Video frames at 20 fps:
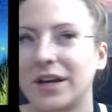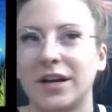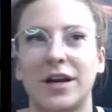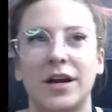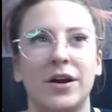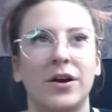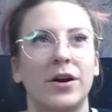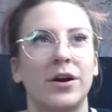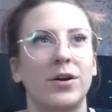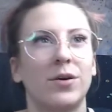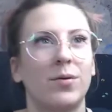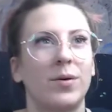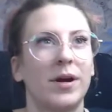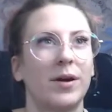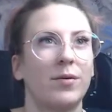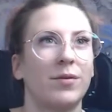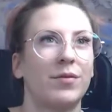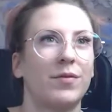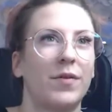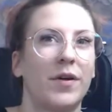carried away
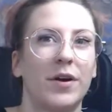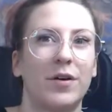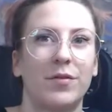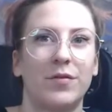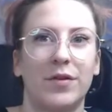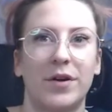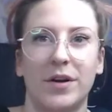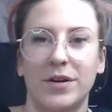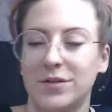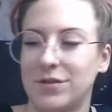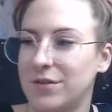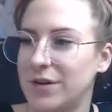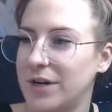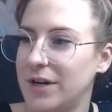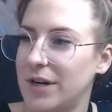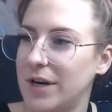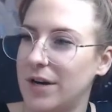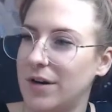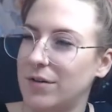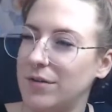with fireflies right
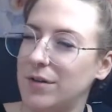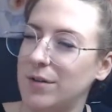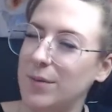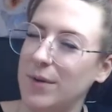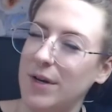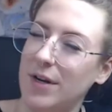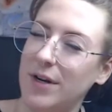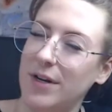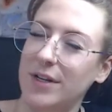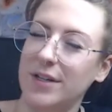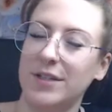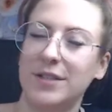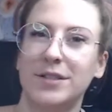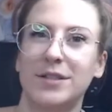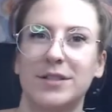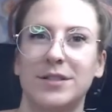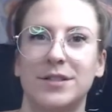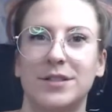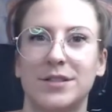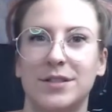now, to be
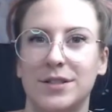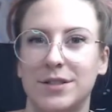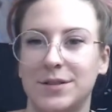honest.